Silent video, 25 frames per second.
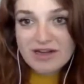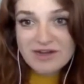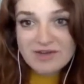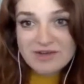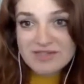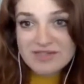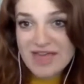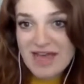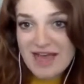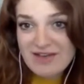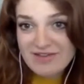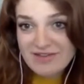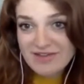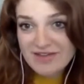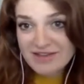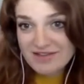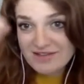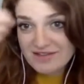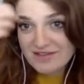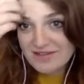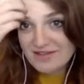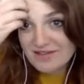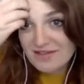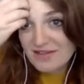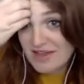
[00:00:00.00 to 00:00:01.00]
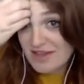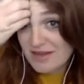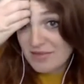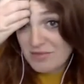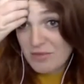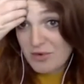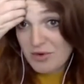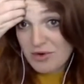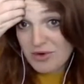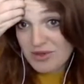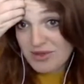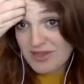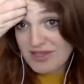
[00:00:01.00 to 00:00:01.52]
I was having like
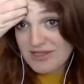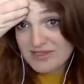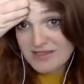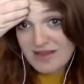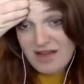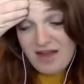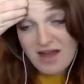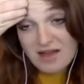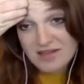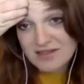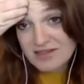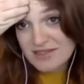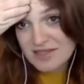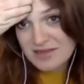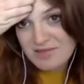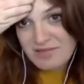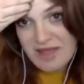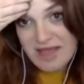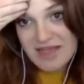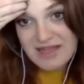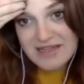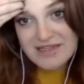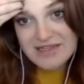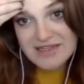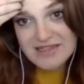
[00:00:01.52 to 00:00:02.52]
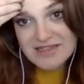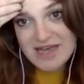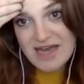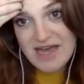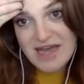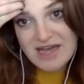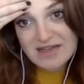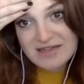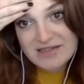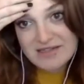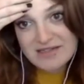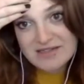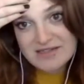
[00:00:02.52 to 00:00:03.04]
more or less constant panic
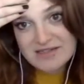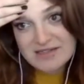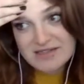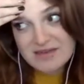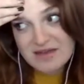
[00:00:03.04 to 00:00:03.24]
attacks.